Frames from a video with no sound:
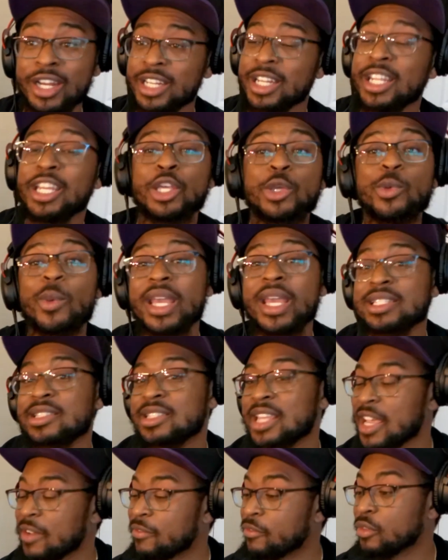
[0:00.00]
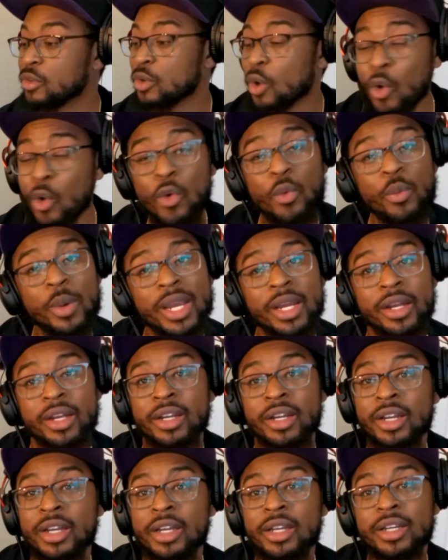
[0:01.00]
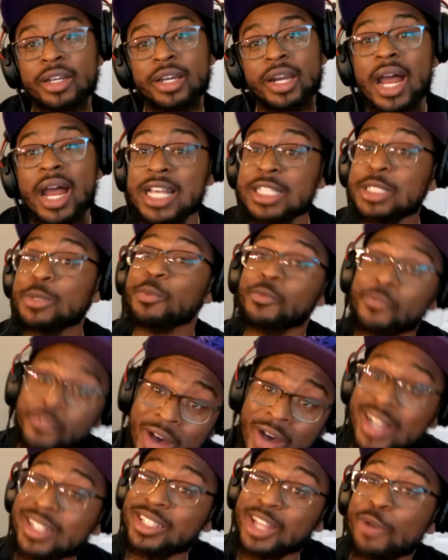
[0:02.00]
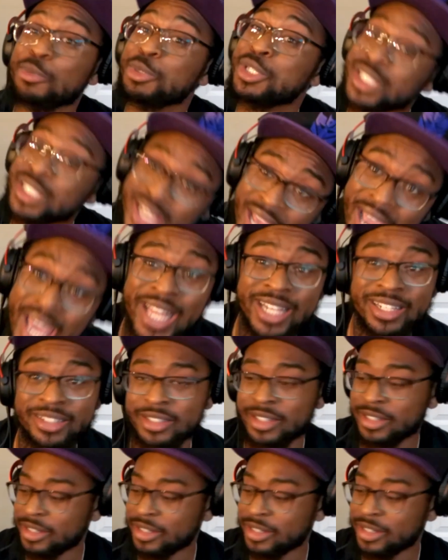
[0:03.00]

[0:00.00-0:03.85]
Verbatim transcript: Nigga, you ain't safe nowhere. That's some fucked up shit.